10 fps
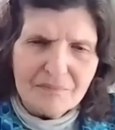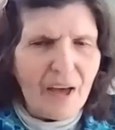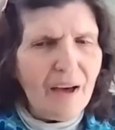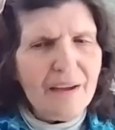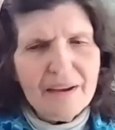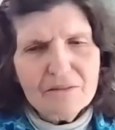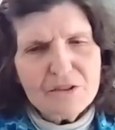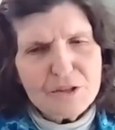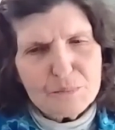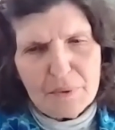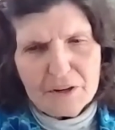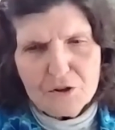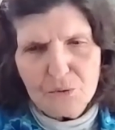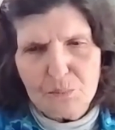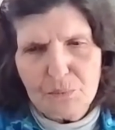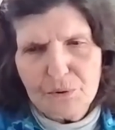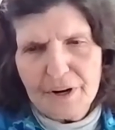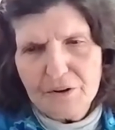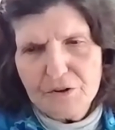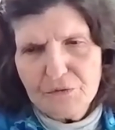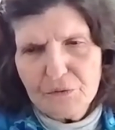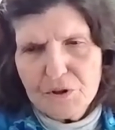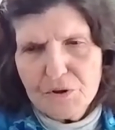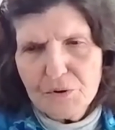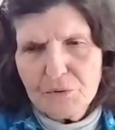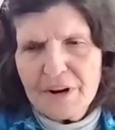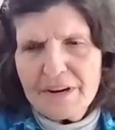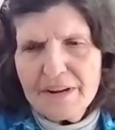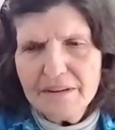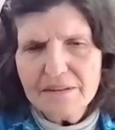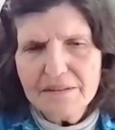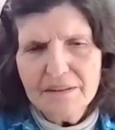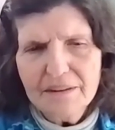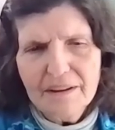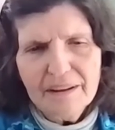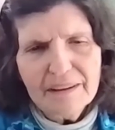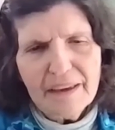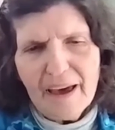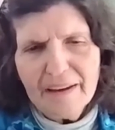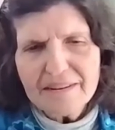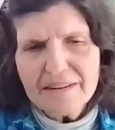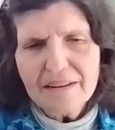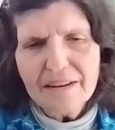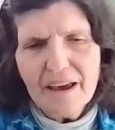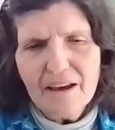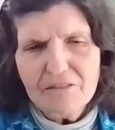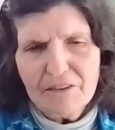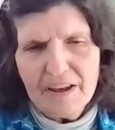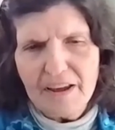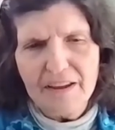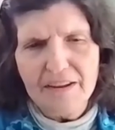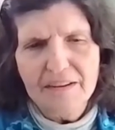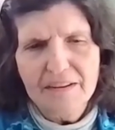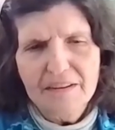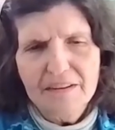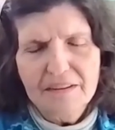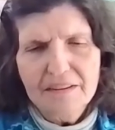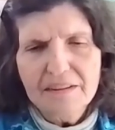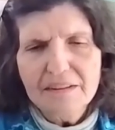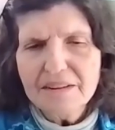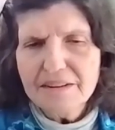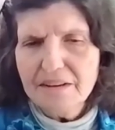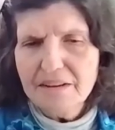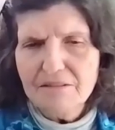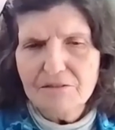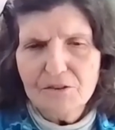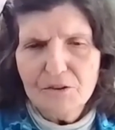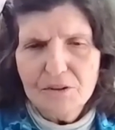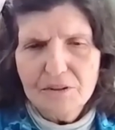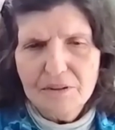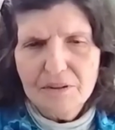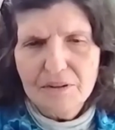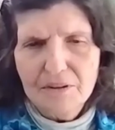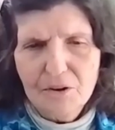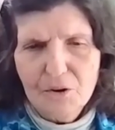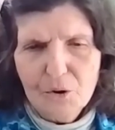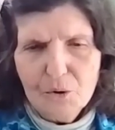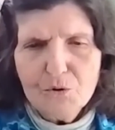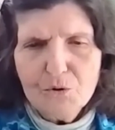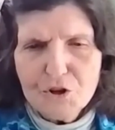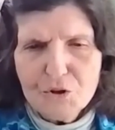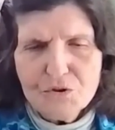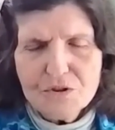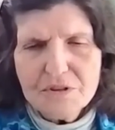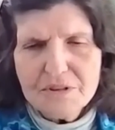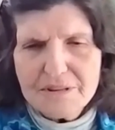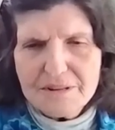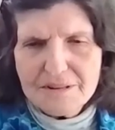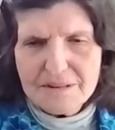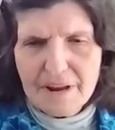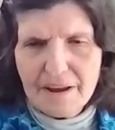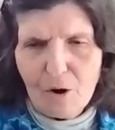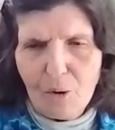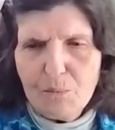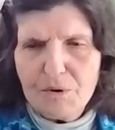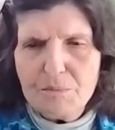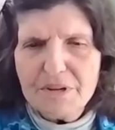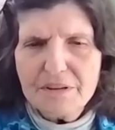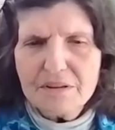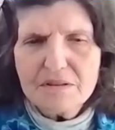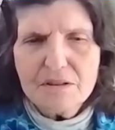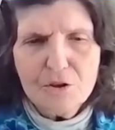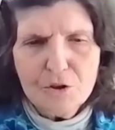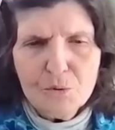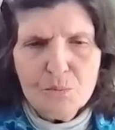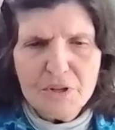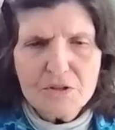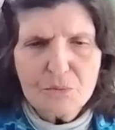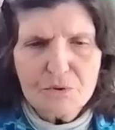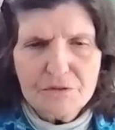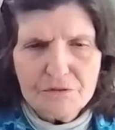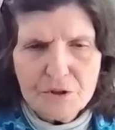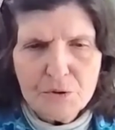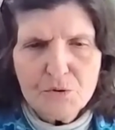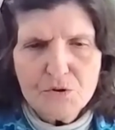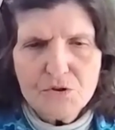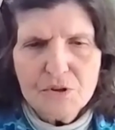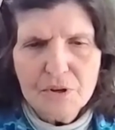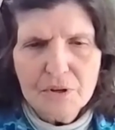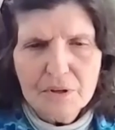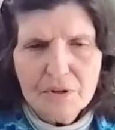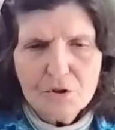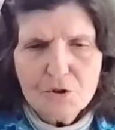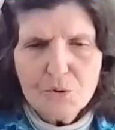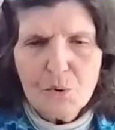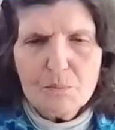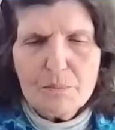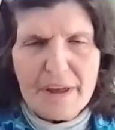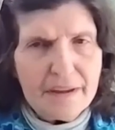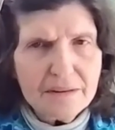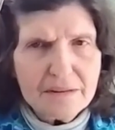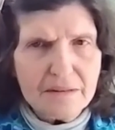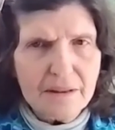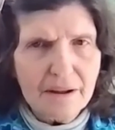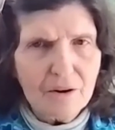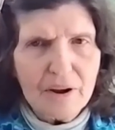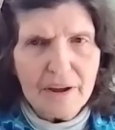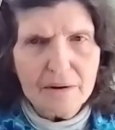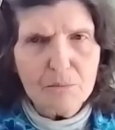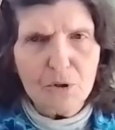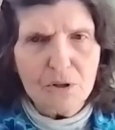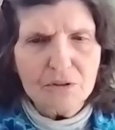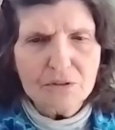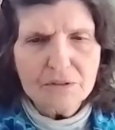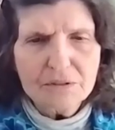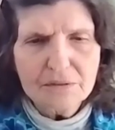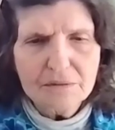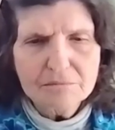I have special prayers for the Ukrainian Cat Cafe in Kyiv, who chooses to stay open because the humans refuse to abandon their animals.